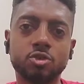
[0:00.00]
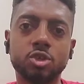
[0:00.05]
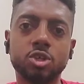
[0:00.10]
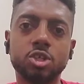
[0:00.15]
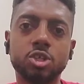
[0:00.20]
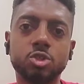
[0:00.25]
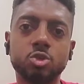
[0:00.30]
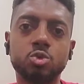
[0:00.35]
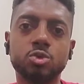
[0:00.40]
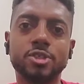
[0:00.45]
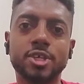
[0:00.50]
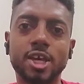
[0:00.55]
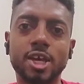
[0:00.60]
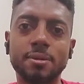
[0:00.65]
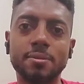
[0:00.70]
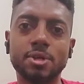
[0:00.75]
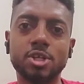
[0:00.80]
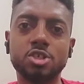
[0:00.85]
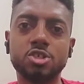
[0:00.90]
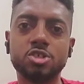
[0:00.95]
really do
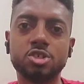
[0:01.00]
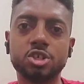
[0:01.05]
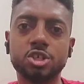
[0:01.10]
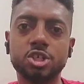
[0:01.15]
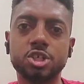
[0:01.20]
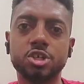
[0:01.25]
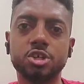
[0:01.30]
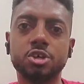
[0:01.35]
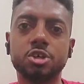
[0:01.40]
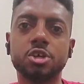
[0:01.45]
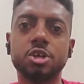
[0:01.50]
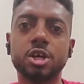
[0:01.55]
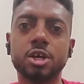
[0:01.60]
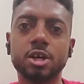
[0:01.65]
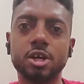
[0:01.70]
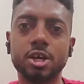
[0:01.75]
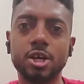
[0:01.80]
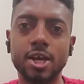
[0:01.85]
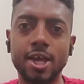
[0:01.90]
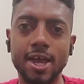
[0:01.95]
damage to your
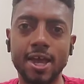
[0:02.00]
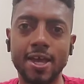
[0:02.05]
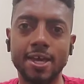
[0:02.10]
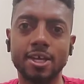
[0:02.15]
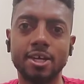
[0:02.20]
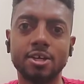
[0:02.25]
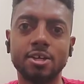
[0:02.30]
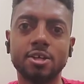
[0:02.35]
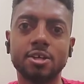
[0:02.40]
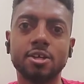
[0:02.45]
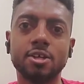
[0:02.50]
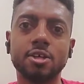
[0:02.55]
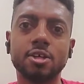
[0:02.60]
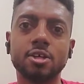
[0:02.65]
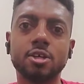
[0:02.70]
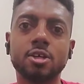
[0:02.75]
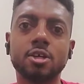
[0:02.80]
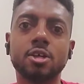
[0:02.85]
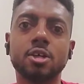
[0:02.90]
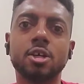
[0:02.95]
head.
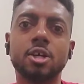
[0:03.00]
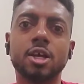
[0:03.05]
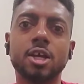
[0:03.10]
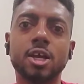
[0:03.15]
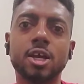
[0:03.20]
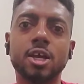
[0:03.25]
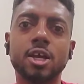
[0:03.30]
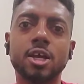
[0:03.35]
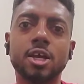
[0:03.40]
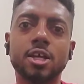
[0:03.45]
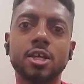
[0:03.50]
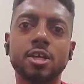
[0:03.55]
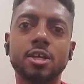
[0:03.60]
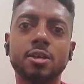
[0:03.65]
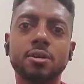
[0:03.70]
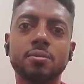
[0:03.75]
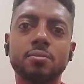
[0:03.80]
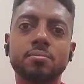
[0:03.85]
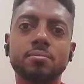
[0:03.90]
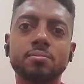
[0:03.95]

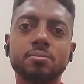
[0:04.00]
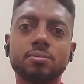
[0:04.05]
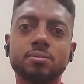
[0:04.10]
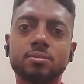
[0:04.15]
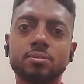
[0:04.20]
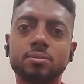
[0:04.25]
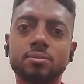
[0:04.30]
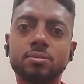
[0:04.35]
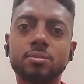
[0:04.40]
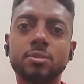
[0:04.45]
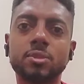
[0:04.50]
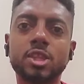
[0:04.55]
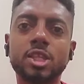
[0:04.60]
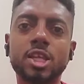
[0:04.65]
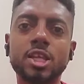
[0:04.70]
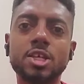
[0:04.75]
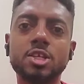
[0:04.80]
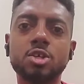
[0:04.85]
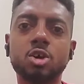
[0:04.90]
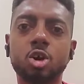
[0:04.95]
And
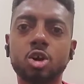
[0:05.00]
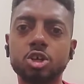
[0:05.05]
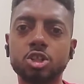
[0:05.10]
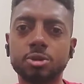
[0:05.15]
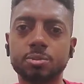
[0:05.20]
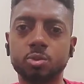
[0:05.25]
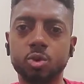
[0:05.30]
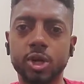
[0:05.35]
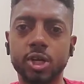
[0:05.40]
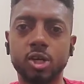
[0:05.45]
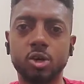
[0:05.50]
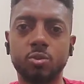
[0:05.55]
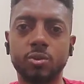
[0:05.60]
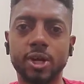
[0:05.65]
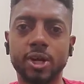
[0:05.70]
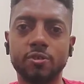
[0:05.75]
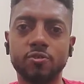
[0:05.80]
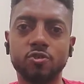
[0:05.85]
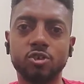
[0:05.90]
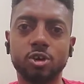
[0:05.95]
it's hard to break
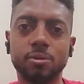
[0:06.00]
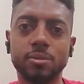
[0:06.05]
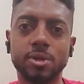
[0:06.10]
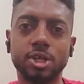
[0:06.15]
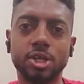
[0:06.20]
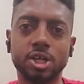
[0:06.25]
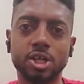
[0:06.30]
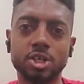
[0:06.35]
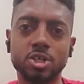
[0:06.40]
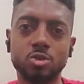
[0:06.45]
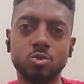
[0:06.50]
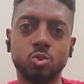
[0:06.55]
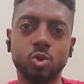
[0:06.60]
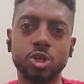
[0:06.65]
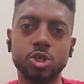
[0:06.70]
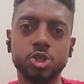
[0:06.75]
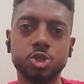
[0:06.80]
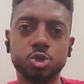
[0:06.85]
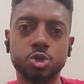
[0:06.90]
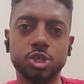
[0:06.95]
away from because
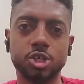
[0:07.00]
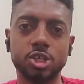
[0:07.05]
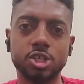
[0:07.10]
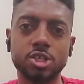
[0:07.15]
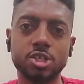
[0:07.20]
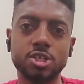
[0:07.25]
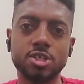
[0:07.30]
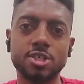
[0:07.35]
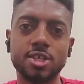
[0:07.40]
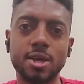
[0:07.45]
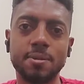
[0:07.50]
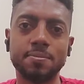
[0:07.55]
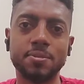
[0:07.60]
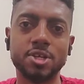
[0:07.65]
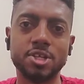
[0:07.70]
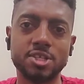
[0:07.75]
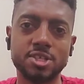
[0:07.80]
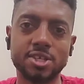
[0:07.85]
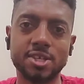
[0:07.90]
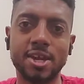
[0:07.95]
once you step
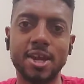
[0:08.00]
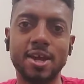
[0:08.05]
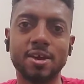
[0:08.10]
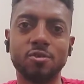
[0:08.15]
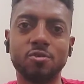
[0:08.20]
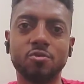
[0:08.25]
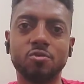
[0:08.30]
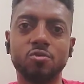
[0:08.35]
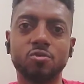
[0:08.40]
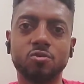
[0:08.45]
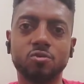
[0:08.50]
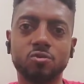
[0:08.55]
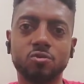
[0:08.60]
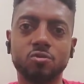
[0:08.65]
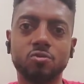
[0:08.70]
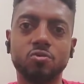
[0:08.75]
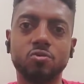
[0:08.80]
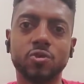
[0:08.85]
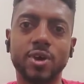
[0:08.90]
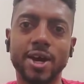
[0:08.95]
into that
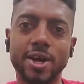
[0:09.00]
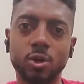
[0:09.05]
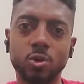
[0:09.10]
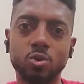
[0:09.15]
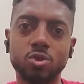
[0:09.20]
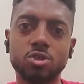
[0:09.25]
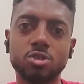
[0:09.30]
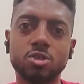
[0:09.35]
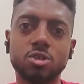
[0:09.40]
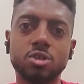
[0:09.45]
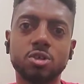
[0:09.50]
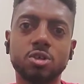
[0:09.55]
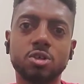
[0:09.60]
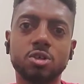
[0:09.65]
route,